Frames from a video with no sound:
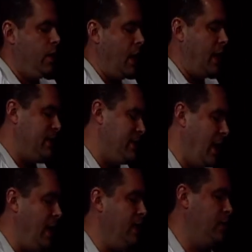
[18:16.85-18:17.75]
I
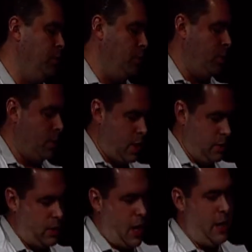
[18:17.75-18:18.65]
say to
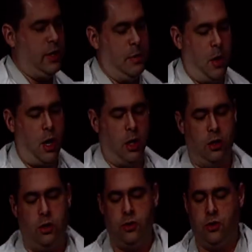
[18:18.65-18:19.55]
content
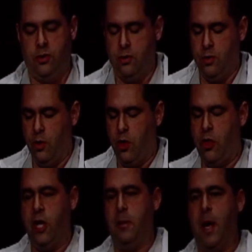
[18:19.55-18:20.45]
marketers,
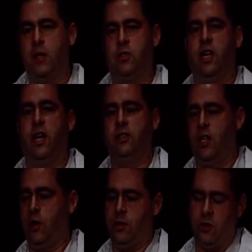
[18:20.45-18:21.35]
think about sales. I
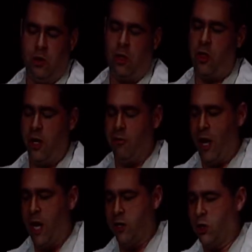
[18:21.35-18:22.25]
always think of
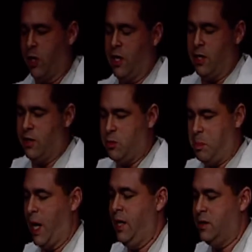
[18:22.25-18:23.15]
Escher. I think of this
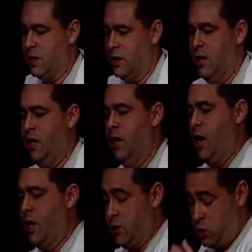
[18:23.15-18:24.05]
painting,
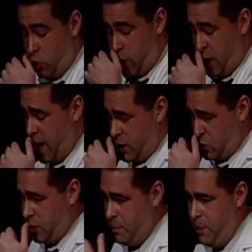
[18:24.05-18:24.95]
this drawing
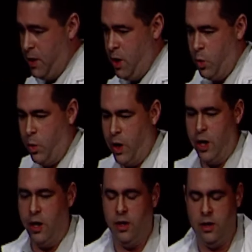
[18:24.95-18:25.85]
actually, where